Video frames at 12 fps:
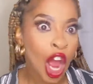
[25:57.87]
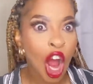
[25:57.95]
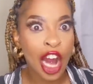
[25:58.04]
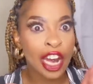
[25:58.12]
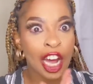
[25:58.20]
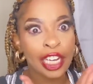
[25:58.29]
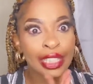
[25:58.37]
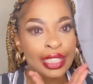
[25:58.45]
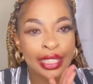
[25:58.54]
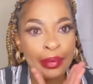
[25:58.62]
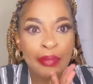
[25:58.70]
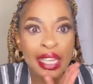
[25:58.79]
are
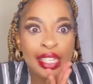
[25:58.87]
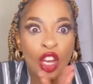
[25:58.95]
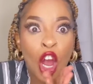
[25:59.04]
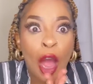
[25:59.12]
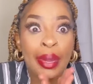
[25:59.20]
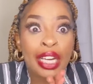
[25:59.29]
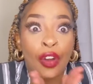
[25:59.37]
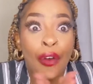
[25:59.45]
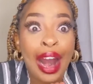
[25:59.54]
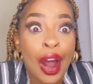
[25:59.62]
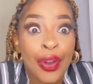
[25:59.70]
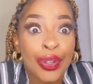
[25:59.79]
not meeting common
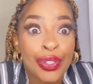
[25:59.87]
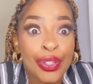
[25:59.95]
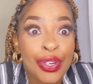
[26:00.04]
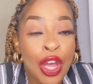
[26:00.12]
ground.